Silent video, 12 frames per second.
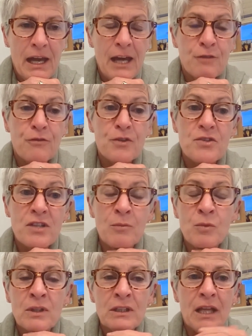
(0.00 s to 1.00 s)
And for
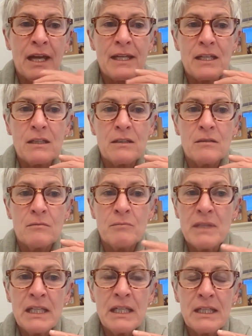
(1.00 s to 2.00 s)
someone like
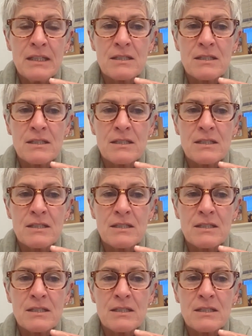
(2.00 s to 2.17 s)
me